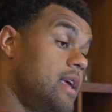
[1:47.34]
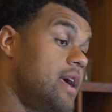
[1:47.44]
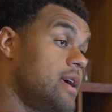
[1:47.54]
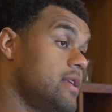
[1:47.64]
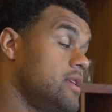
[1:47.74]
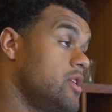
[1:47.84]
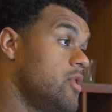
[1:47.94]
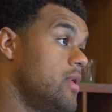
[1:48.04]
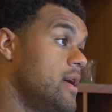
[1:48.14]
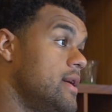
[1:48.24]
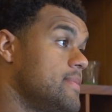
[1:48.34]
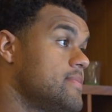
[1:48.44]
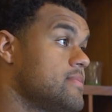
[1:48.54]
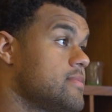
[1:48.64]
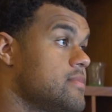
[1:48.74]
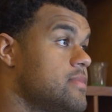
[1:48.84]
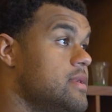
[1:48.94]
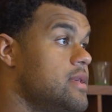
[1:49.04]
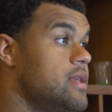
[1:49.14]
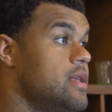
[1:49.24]
yeah, you know, um,
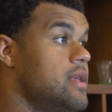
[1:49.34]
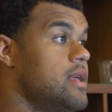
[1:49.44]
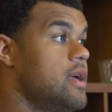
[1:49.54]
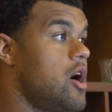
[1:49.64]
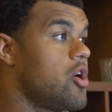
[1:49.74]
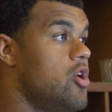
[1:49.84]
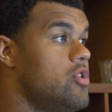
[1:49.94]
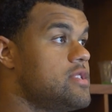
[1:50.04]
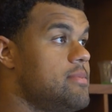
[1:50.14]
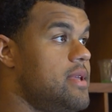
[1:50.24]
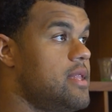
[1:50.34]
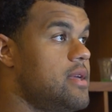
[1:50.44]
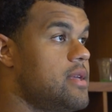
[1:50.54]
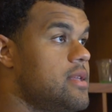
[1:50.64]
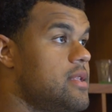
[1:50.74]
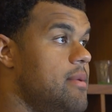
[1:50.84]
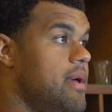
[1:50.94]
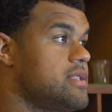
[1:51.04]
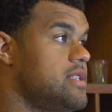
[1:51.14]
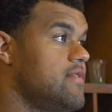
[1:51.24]
our goal is to be the, the
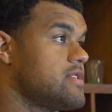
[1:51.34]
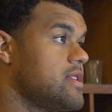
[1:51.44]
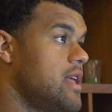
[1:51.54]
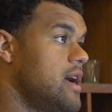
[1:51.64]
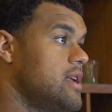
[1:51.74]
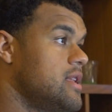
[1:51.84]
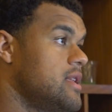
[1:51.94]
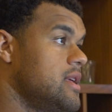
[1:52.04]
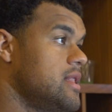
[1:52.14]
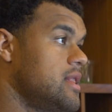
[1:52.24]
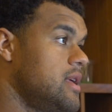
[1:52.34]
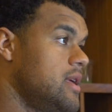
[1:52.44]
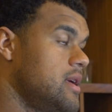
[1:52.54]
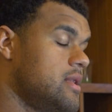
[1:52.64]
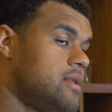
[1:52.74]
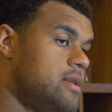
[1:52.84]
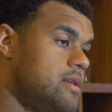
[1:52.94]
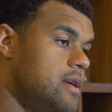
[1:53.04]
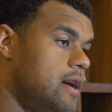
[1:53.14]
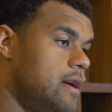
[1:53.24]
best defensive line in, in the league, and
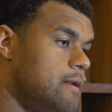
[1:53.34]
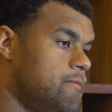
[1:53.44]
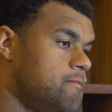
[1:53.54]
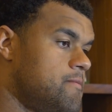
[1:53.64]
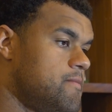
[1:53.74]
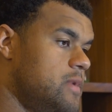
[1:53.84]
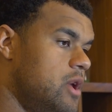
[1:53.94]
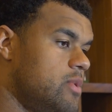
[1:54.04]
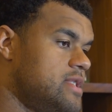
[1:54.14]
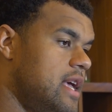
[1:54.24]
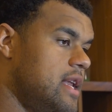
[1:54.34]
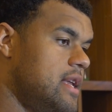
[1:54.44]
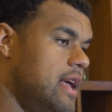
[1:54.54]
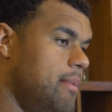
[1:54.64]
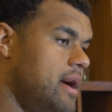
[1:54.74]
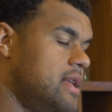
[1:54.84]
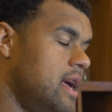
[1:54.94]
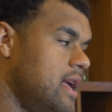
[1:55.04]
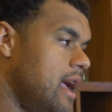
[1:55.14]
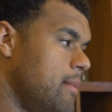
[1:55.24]
um, you know we're taking it day by
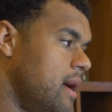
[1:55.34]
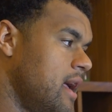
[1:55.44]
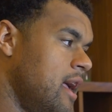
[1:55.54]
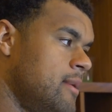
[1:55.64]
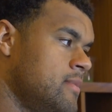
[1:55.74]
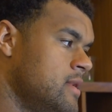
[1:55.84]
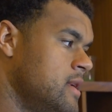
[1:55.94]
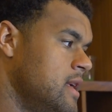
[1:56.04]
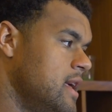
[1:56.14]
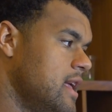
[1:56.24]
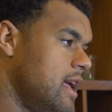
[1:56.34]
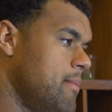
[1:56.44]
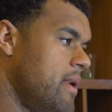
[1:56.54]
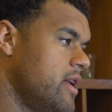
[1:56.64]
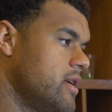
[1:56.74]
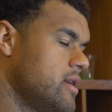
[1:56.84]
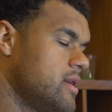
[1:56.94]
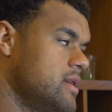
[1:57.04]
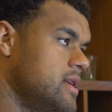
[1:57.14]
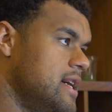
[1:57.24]
day, game by game, getting better.
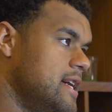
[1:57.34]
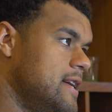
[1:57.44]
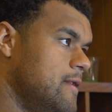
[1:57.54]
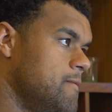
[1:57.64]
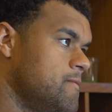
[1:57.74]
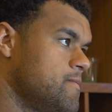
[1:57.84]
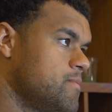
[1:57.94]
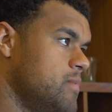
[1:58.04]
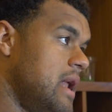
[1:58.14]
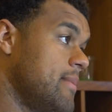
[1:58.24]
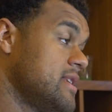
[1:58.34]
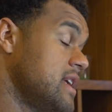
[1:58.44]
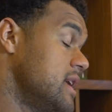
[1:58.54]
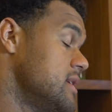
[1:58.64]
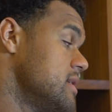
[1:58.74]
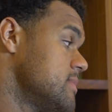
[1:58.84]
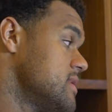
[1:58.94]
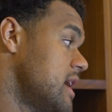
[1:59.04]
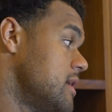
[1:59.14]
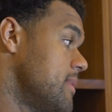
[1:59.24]
Um, but I'm excited
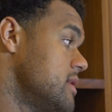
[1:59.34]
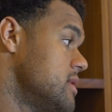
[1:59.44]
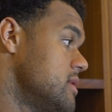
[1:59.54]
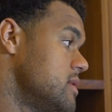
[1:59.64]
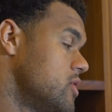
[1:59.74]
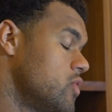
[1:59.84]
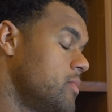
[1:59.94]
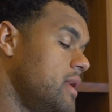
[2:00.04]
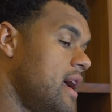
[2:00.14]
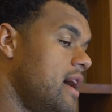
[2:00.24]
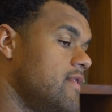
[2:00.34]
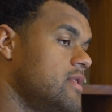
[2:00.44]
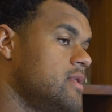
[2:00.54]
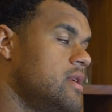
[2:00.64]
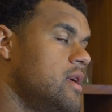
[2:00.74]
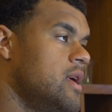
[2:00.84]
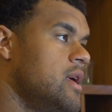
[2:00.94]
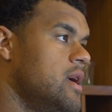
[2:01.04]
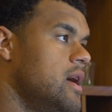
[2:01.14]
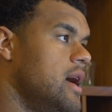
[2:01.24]
excited about the, the group we have and
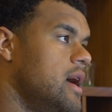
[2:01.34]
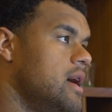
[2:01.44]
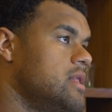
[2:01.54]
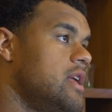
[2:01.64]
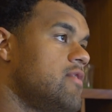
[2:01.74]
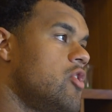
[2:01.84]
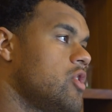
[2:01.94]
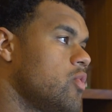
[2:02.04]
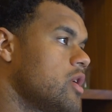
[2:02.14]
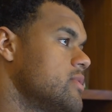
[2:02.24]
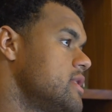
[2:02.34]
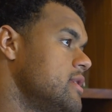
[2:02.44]
uh, love going to work with